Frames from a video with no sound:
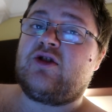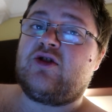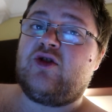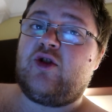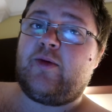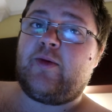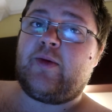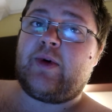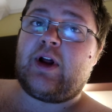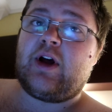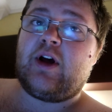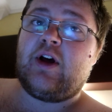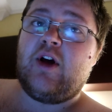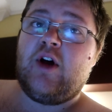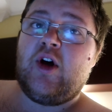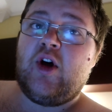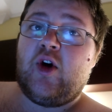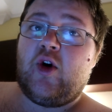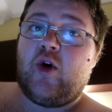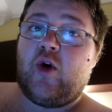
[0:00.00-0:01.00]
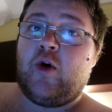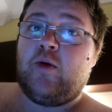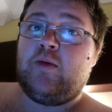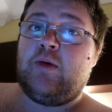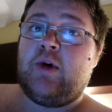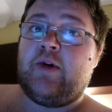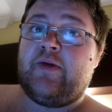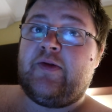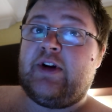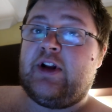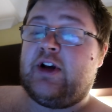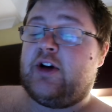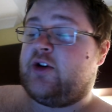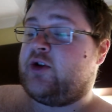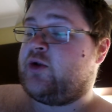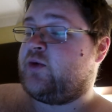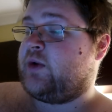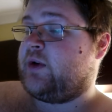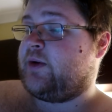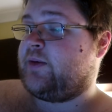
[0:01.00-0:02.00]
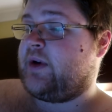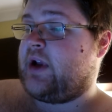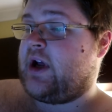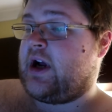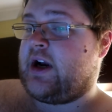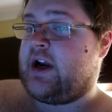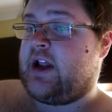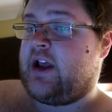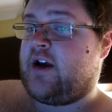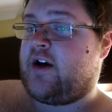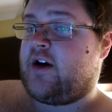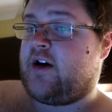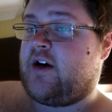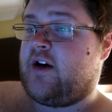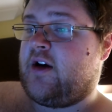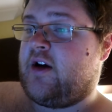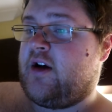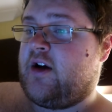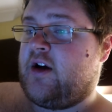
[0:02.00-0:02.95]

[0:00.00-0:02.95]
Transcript: Because normally when I upload videos when I'm down here,